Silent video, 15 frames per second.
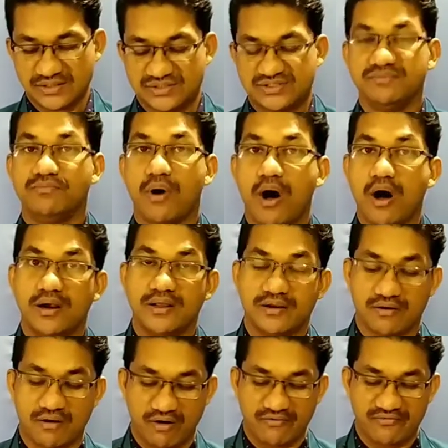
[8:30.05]

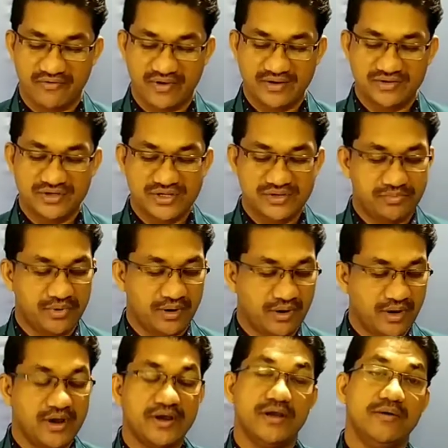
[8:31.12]
symbolic of a deeper